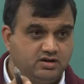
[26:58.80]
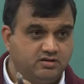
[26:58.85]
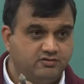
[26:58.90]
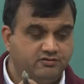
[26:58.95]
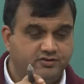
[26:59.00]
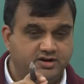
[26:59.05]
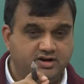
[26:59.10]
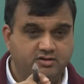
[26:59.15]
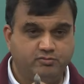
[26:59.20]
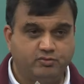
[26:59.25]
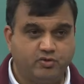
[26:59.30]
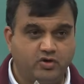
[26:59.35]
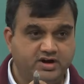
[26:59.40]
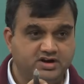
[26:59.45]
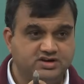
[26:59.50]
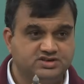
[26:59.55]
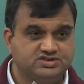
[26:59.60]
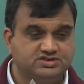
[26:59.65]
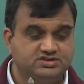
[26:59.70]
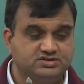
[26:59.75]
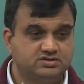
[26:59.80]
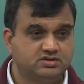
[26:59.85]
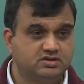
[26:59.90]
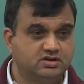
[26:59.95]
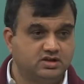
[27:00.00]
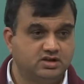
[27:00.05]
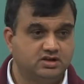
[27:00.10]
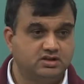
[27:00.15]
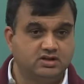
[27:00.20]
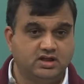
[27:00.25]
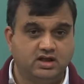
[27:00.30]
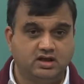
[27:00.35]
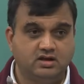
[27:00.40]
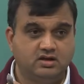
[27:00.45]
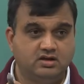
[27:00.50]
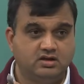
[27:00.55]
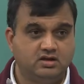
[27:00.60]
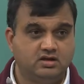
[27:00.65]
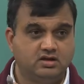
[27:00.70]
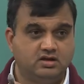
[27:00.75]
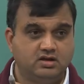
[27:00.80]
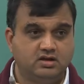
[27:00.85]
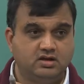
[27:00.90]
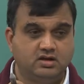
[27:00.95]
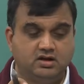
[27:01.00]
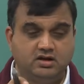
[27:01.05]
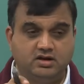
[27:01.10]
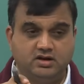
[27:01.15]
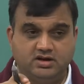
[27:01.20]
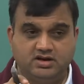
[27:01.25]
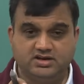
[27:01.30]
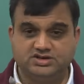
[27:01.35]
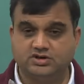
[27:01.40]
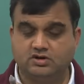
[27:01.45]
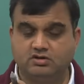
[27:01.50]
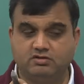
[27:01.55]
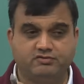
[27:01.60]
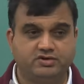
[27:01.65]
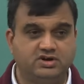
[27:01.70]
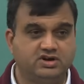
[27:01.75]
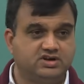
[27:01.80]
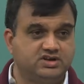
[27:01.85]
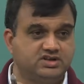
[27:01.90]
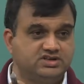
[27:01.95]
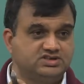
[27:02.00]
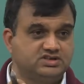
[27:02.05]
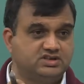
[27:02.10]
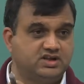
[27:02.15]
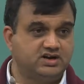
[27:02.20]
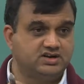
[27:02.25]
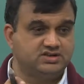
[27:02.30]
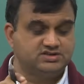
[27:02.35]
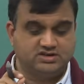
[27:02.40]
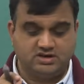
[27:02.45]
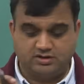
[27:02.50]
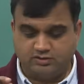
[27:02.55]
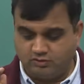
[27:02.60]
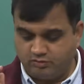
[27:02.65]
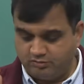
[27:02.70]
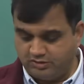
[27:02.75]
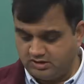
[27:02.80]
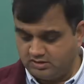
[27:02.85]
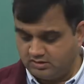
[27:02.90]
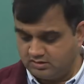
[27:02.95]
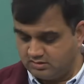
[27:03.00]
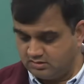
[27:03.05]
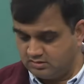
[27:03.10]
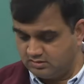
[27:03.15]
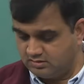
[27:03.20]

different points in the region of interest, that is the domain.